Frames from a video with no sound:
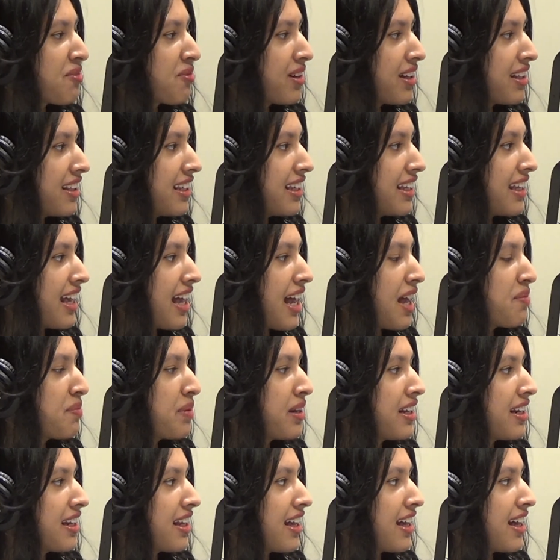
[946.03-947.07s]
really. I
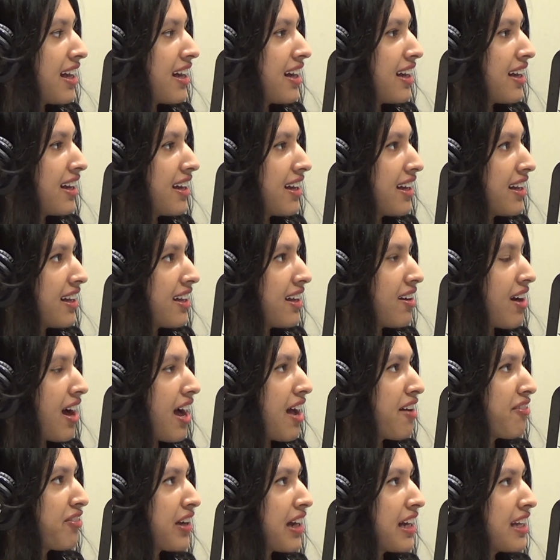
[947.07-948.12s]
mean,
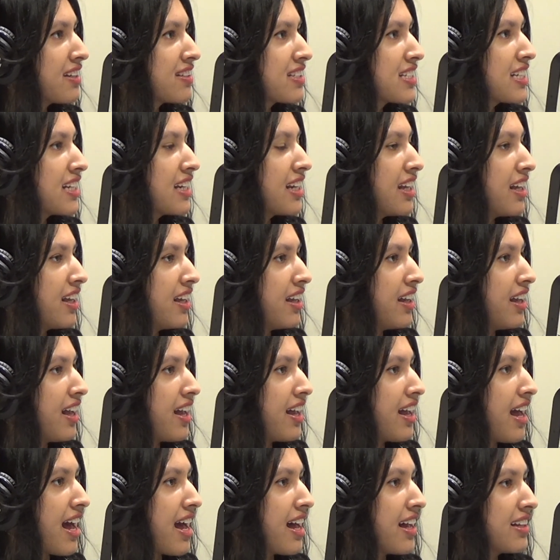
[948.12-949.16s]
I've kind of seen it
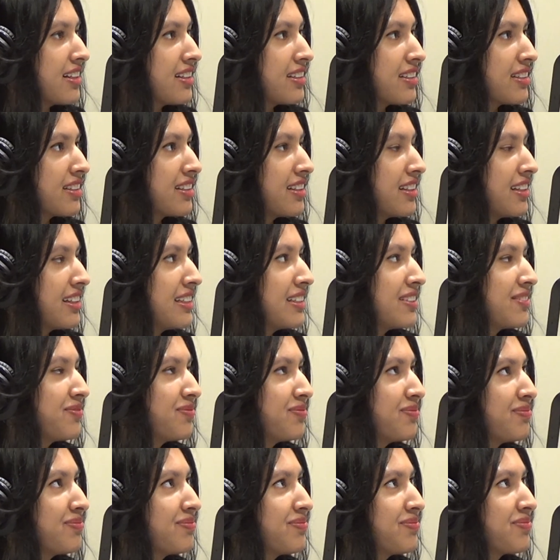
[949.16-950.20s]

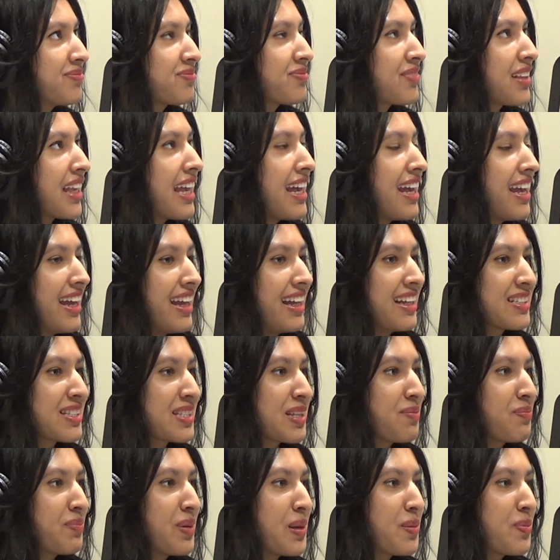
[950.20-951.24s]
in
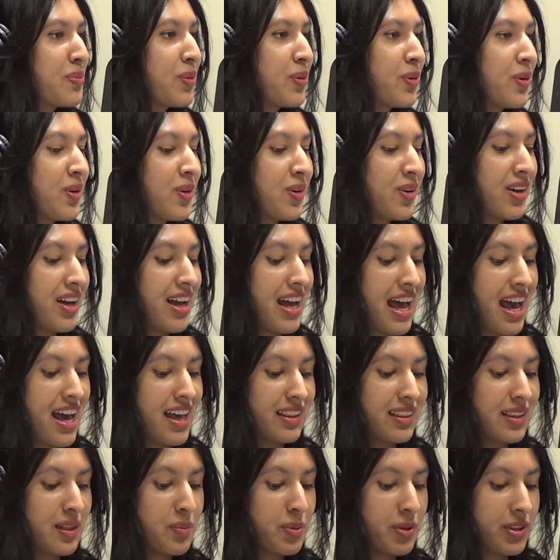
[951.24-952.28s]
some people at
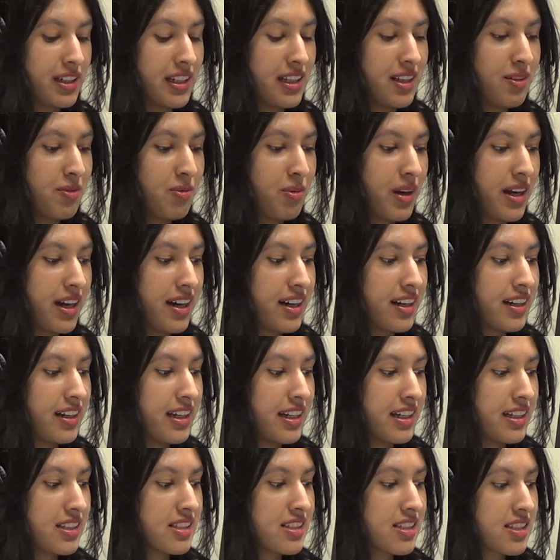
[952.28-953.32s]
Liberty where
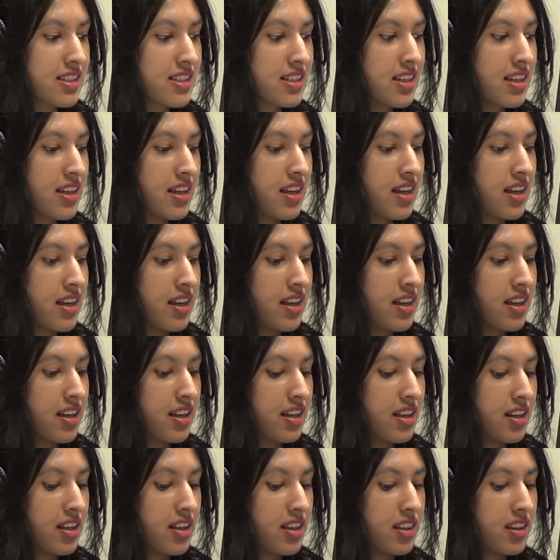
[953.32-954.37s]
it
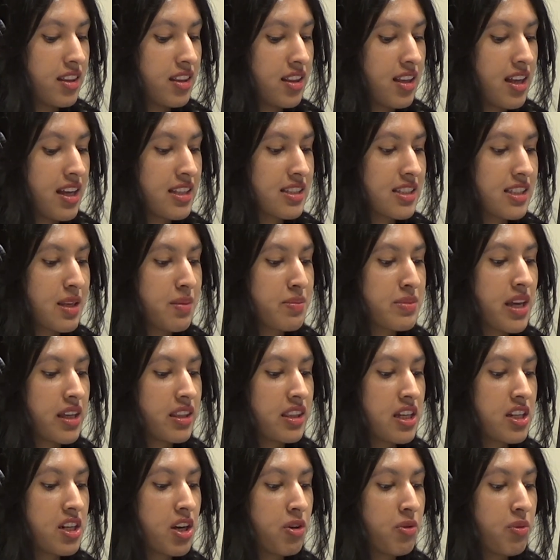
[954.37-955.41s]
seems like they
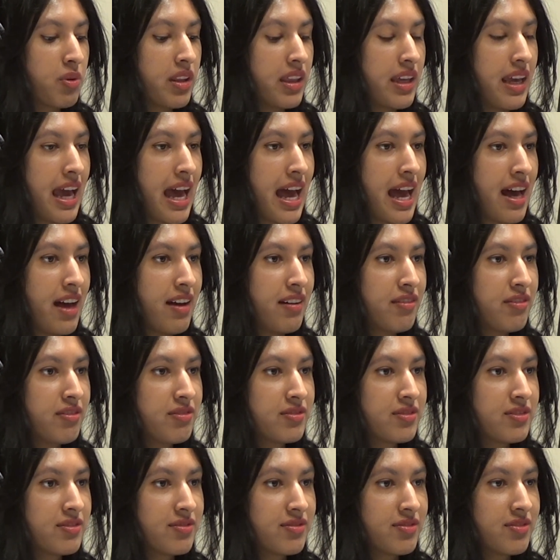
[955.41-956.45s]
don't really have
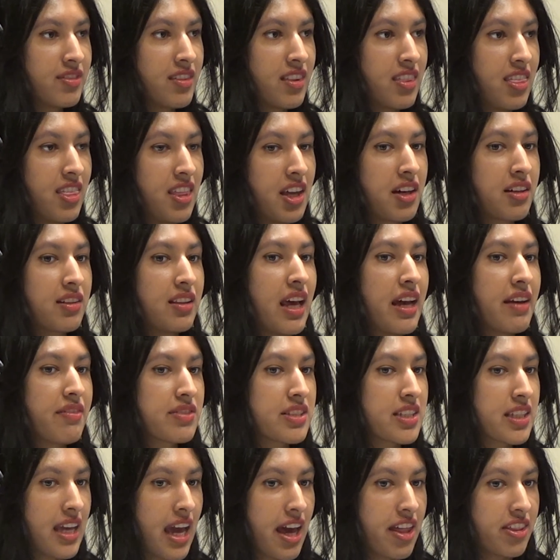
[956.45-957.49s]
their life
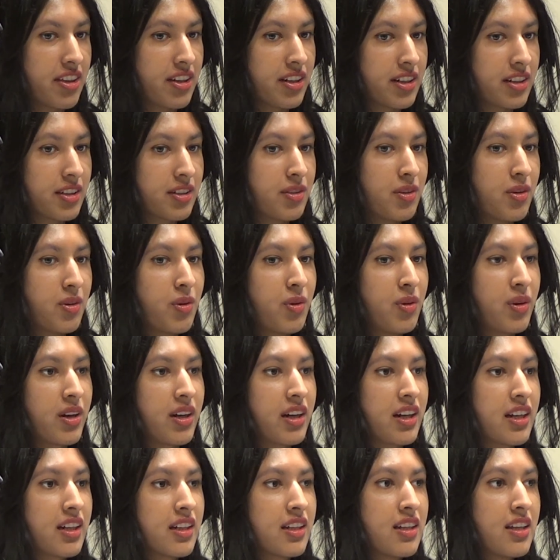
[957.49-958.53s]
together,
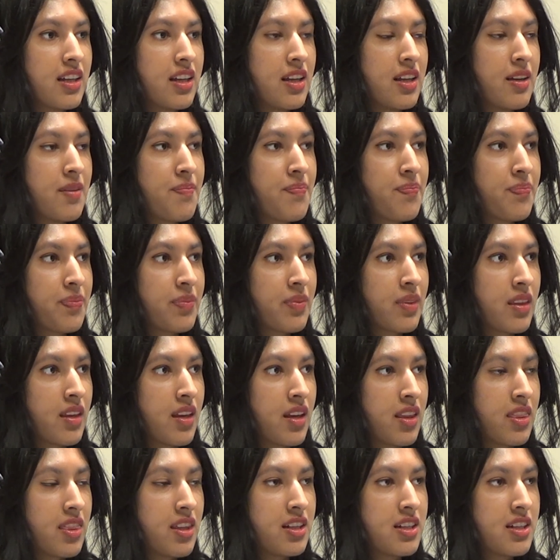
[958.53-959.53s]
or the